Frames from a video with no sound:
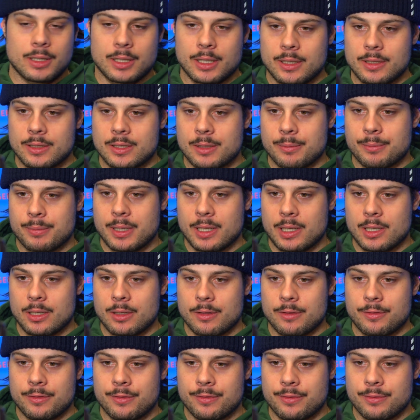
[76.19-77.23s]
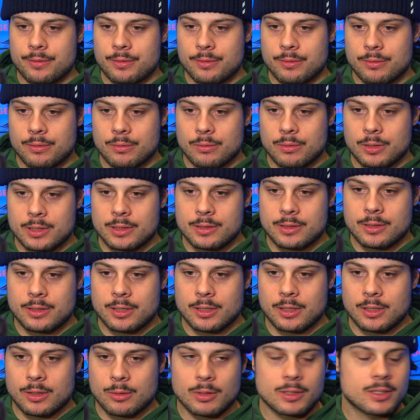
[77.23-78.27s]
He's competitive, wants
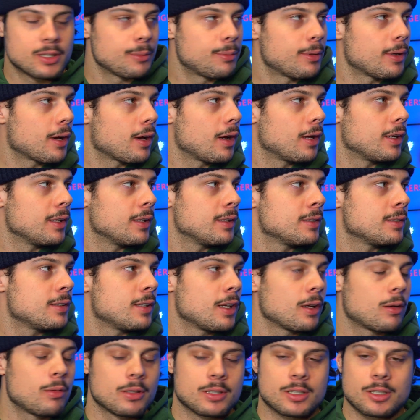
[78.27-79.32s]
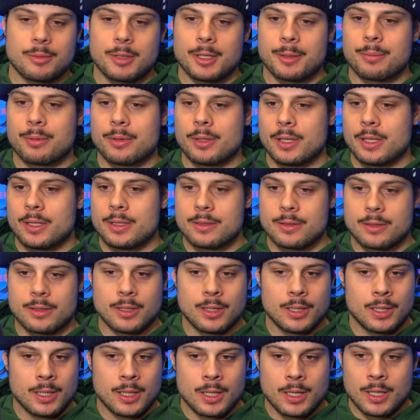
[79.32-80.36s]
the puck on his stick, wants to make plays, and
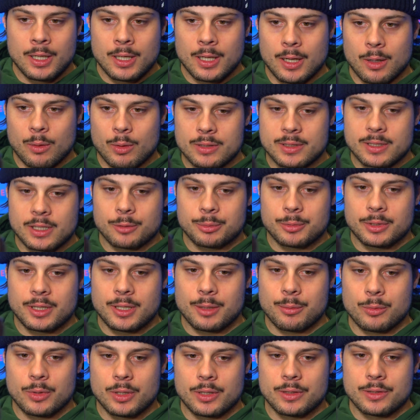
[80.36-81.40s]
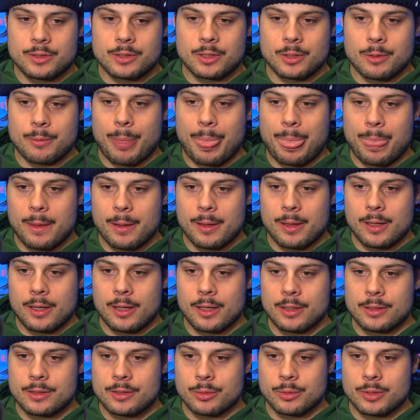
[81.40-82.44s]
wants to help the team win. So
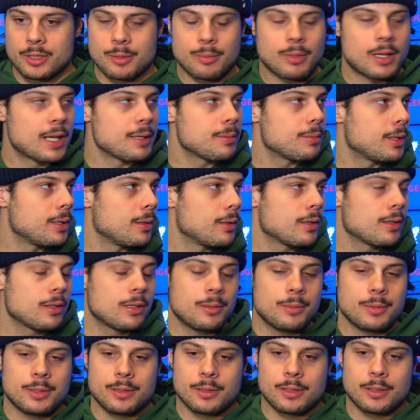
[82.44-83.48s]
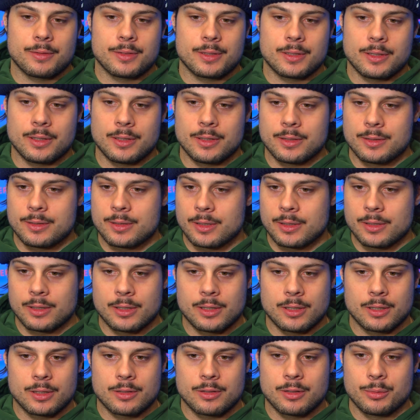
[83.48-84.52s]
it's always a blast playing with him, and obviously he's done
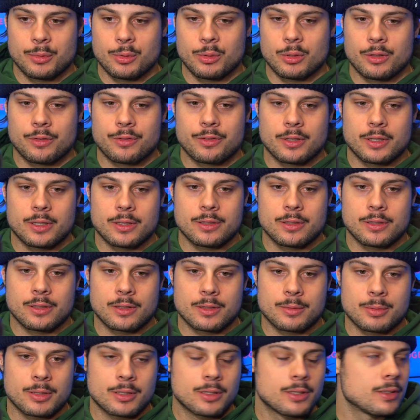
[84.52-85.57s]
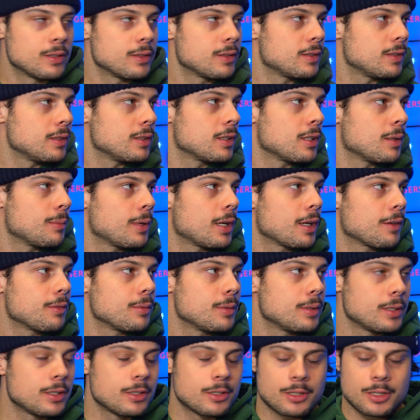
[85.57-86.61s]
extremely well for us, especially since he's come back
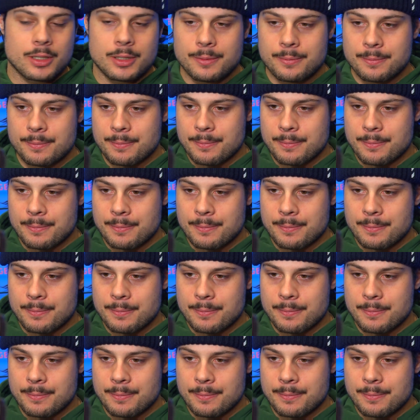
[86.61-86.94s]
from injury.